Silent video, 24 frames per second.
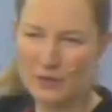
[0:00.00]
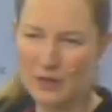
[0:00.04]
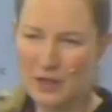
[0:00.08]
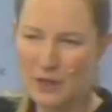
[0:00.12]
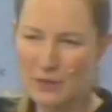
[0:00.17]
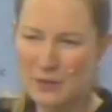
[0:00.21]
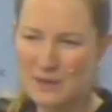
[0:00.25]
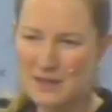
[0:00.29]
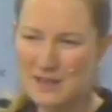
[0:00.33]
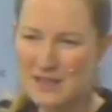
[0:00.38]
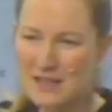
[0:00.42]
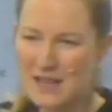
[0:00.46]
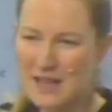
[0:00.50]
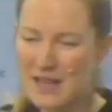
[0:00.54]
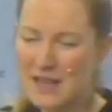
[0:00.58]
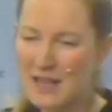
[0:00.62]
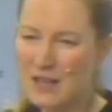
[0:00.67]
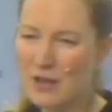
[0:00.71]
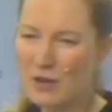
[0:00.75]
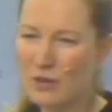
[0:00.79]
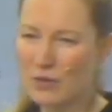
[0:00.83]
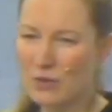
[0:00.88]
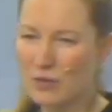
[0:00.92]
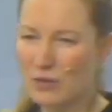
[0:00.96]

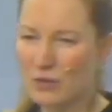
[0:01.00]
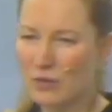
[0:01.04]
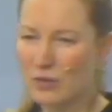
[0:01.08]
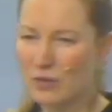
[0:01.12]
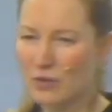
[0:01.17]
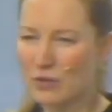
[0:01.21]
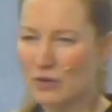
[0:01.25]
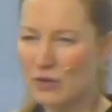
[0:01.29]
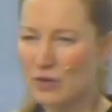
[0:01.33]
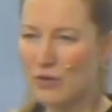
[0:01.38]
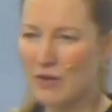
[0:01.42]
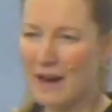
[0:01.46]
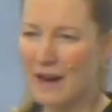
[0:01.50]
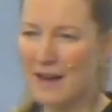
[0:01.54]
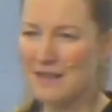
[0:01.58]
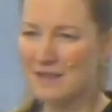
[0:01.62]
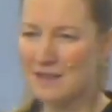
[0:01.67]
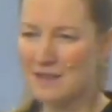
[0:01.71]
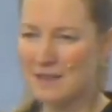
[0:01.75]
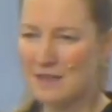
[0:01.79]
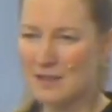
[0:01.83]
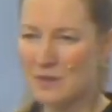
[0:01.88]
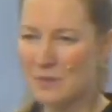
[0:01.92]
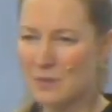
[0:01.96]
frequency, or
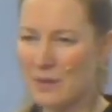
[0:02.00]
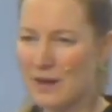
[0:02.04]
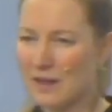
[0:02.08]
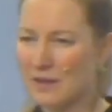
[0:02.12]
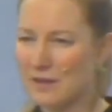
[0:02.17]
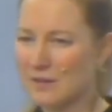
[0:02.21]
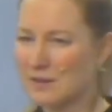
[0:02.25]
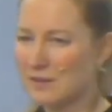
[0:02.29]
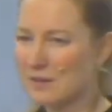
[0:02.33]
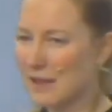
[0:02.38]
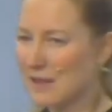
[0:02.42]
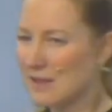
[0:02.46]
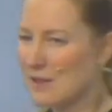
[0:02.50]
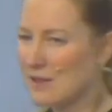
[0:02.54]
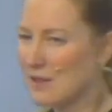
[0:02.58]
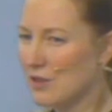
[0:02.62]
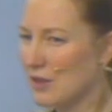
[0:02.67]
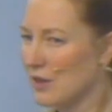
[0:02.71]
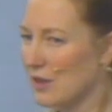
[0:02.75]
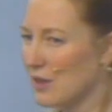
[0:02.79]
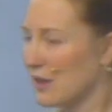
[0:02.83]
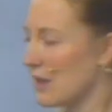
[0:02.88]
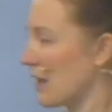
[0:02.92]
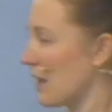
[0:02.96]
CRET as well. That's
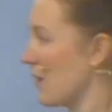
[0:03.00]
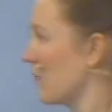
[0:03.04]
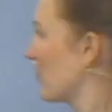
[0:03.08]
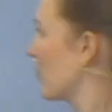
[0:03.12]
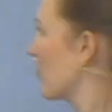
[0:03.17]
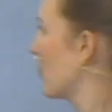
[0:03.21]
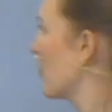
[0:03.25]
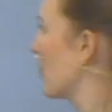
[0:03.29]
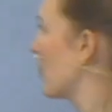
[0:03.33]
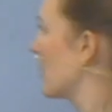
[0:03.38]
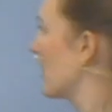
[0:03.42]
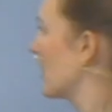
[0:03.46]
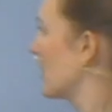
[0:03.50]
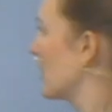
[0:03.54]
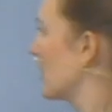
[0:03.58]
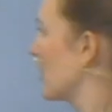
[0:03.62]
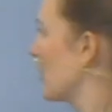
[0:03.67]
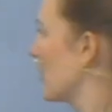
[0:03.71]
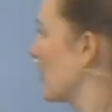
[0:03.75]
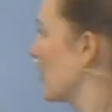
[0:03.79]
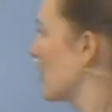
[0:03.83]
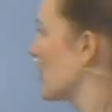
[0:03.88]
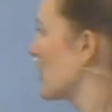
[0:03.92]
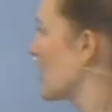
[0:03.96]
another name for it and
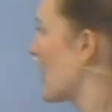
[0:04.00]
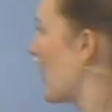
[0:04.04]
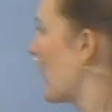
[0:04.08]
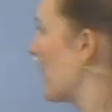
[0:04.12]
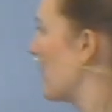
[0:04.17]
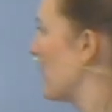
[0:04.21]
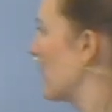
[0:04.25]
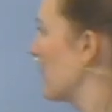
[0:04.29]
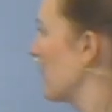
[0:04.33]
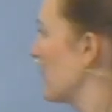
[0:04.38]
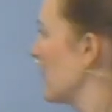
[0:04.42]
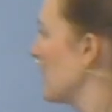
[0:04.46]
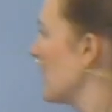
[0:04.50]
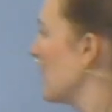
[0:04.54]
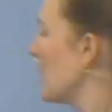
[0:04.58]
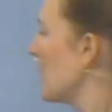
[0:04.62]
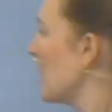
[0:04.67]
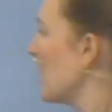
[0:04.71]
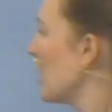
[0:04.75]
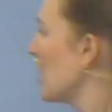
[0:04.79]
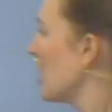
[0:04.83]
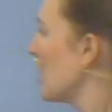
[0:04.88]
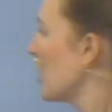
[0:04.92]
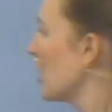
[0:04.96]
another term.
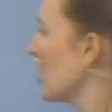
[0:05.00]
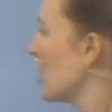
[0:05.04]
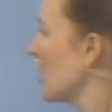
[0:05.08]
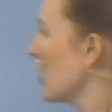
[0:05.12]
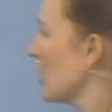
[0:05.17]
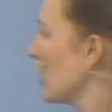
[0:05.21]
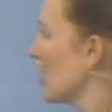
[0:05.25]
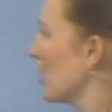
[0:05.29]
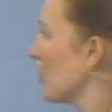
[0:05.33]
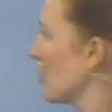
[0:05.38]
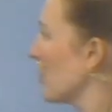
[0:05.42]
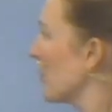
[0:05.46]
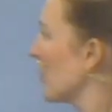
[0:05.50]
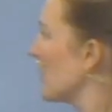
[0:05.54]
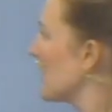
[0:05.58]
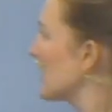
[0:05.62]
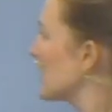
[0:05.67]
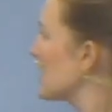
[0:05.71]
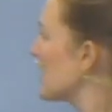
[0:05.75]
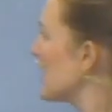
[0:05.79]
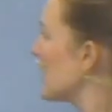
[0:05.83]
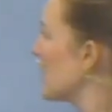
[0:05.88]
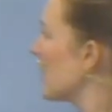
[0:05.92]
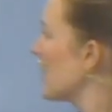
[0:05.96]
But
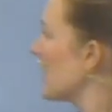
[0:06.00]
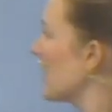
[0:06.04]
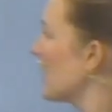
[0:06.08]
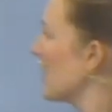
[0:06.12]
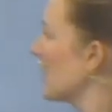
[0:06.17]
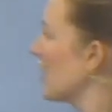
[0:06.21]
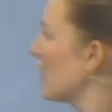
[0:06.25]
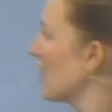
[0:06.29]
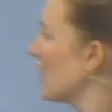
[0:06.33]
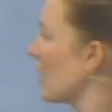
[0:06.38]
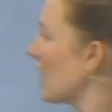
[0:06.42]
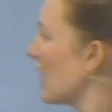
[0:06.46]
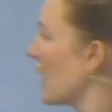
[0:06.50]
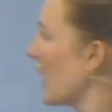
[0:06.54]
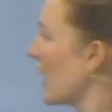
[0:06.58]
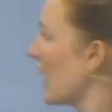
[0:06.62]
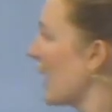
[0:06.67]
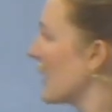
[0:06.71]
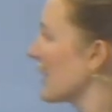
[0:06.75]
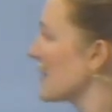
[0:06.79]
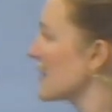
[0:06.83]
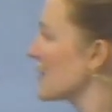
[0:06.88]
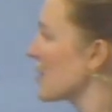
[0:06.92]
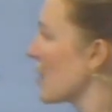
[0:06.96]
INDIBA
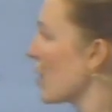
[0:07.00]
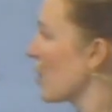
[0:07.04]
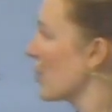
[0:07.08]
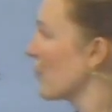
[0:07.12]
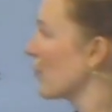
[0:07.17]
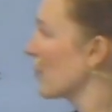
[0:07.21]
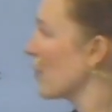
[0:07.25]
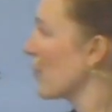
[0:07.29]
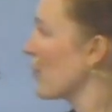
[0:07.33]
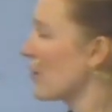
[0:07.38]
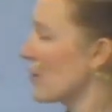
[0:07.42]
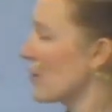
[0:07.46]
has over